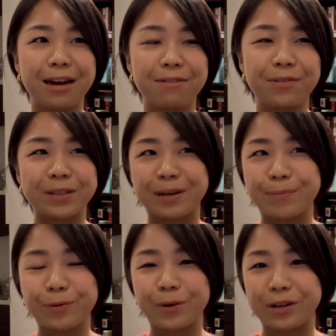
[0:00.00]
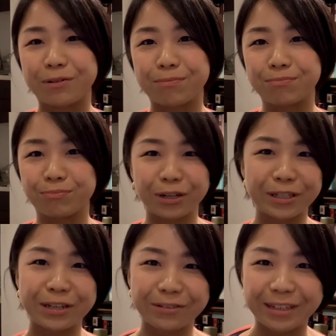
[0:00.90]
For example, when you're
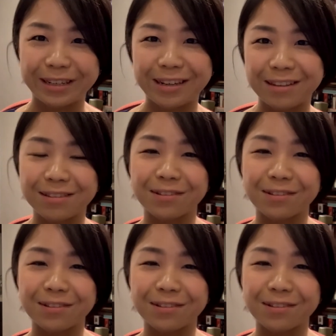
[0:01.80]
brushing your teeth,